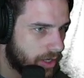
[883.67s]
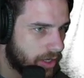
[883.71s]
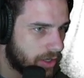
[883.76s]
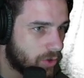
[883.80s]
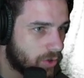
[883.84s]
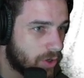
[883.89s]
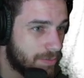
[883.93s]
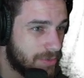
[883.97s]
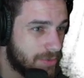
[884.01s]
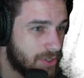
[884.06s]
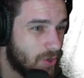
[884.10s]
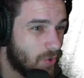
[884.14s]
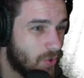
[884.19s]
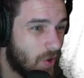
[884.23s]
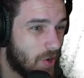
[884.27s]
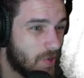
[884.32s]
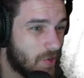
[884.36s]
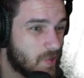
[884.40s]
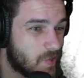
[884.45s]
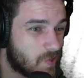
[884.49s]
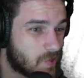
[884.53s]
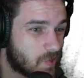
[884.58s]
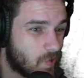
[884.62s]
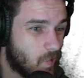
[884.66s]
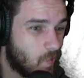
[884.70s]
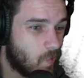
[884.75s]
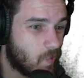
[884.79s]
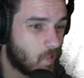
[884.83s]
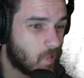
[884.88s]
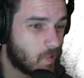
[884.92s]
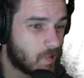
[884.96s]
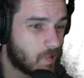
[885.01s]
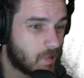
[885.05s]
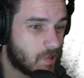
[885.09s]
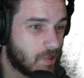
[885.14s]

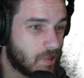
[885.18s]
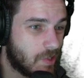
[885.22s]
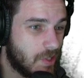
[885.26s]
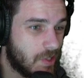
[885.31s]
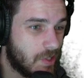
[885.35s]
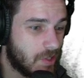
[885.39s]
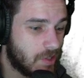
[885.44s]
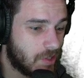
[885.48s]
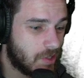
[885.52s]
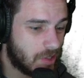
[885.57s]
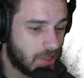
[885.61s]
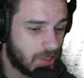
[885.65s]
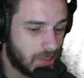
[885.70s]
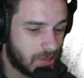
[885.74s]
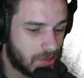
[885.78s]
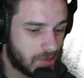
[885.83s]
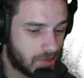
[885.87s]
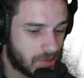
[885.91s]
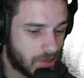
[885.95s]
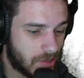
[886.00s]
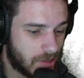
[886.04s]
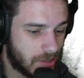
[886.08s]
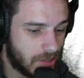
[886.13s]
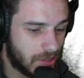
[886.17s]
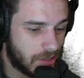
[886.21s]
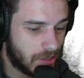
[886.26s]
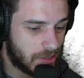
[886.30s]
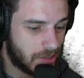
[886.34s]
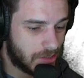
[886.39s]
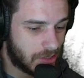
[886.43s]
Crypto_Deleted is the